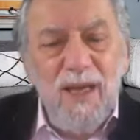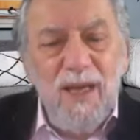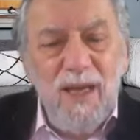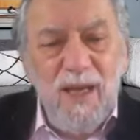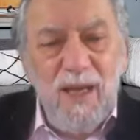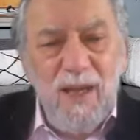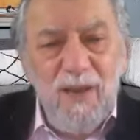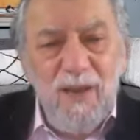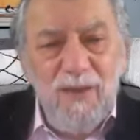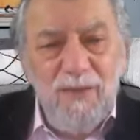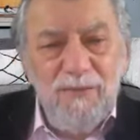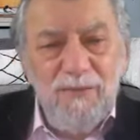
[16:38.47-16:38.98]

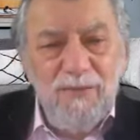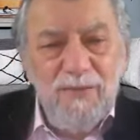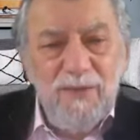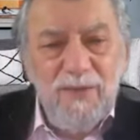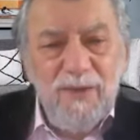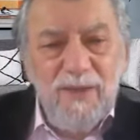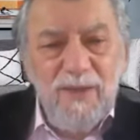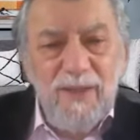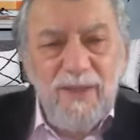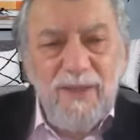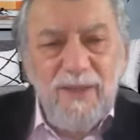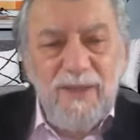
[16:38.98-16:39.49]
of
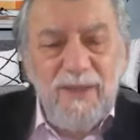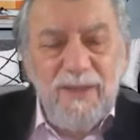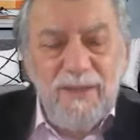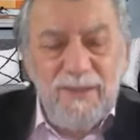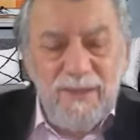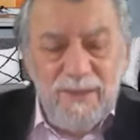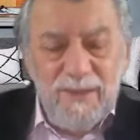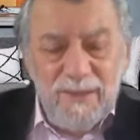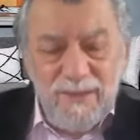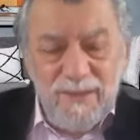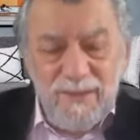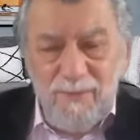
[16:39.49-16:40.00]

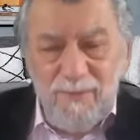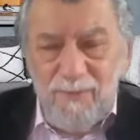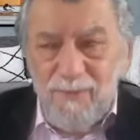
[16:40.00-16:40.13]
this